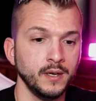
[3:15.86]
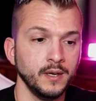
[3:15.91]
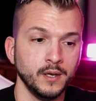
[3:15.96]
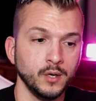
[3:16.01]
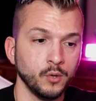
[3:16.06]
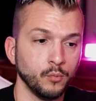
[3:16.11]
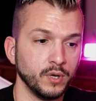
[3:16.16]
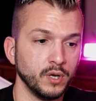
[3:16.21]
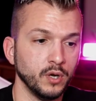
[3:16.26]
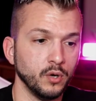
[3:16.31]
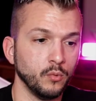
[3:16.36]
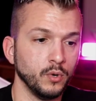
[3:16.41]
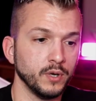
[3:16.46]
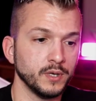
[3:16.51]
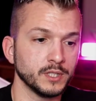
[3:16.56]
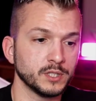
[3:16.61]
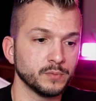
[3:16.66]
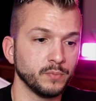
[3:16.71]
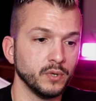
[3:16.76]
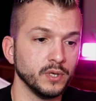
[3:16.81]
We don't want
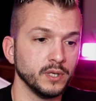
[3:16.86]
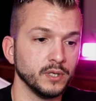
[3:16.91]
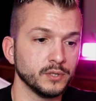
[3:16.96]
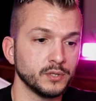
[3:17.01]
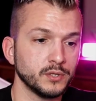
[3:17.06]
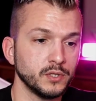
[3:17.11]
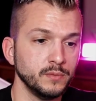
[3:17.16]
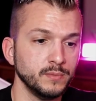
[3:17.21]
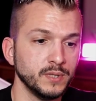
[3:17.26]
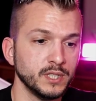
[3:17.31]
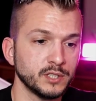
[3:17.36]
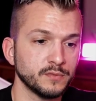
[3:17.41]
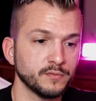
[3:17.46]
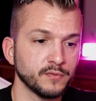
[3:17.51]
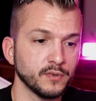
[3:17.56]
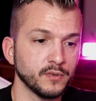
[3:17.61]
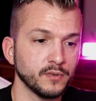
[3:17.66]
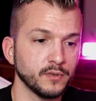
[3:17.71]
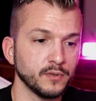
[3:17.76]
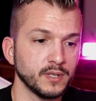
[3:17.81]
to spoil too much
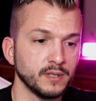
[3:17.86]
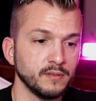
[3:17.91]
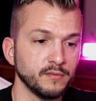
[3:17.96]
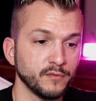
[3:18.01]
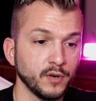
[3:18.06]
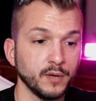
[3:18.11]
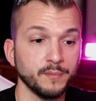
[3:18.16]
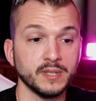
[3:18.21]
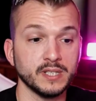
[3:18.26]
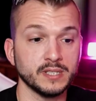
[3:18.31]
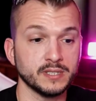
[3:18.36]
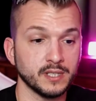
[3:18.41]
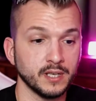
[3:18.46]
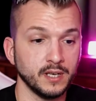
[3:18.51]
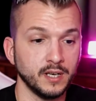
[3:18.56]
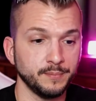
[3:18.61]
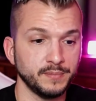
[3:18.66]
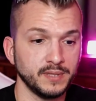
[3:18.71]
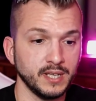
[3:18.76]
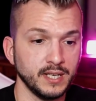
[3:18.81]
from this
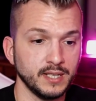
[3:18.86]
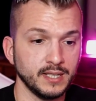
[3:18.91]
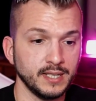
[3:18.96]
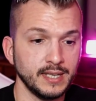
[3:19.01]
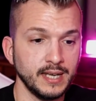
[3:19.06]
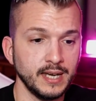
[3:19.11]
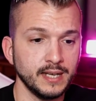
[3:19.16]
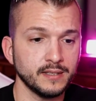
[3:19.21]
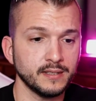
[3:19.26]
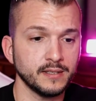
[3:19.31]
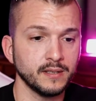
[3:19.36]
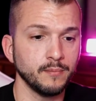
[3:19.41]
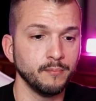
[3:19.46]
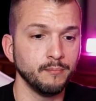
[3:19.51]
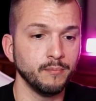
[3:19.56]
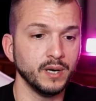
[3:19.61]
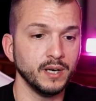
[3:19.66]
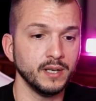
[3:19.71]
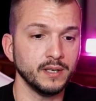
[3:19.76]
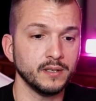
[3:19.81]
update yet,
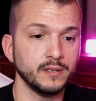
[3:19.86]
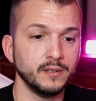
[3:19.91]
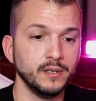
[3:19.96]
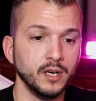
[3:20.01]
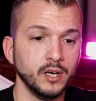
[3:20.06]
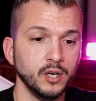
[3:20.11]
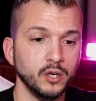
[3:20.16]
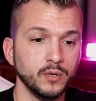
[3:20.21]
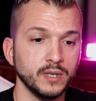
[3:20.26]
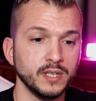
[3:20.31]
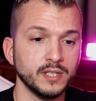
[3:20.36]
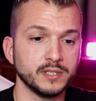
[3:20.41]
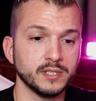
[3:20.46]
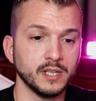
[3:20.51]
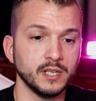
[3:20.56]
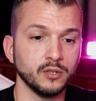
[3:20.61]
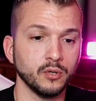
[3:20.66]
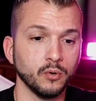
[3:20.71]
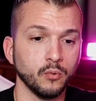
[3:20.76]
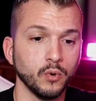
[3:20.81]
but know it's
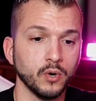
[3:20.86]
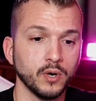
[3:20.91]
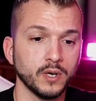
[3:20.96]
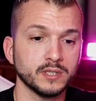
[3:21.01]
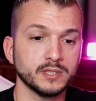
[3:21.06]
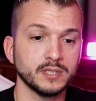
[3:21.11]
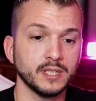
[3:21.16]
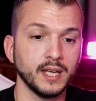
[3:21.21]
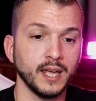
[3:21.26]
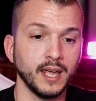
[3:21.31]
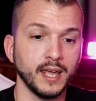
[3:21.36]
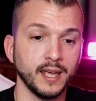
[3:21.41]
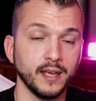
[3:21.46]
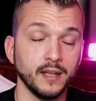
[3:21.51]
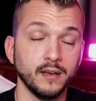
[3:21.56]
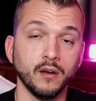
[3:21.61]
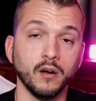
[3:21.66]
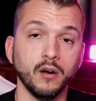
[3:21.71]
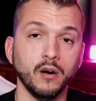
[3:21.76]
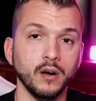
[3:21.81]
in the works
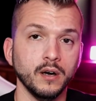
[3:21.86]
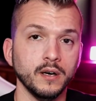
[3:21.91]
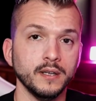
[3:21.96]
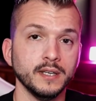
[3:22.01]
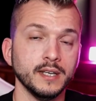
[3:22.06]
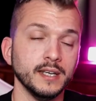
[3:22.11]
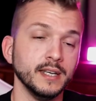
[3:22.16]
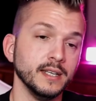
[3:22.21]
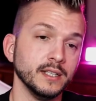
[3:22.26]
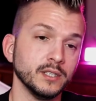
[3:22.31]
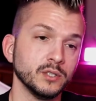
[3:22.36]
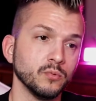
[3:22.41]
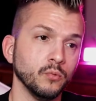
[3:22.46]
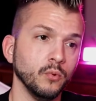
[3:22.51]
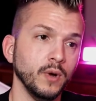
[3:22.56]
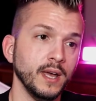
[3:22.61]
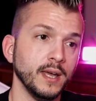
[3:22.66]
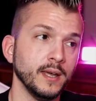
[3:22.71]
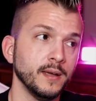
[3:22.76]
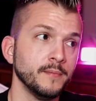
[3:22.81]
and on its
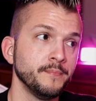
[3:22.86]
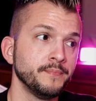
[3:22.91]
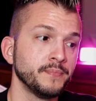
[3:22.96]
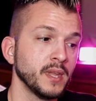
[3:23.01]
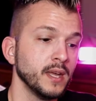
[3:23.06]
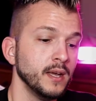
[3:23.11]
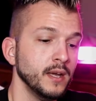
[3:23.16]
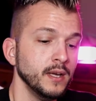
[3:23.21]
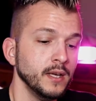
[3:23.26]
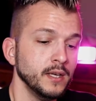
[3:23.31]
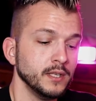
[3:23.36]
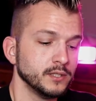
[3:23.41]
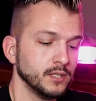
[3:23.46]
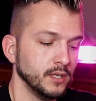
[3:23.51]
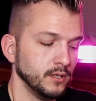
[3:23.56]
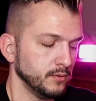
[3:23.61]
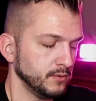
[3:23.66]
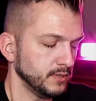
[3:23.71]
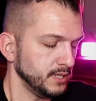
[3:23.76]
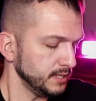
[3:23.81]
way.
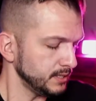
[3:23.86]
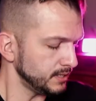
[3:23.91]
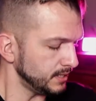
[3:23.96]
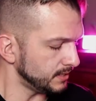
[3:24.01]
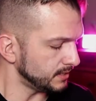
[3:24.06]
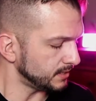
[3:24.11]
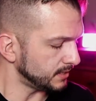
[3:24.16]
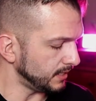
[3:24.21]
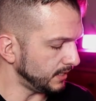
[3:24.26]
So this is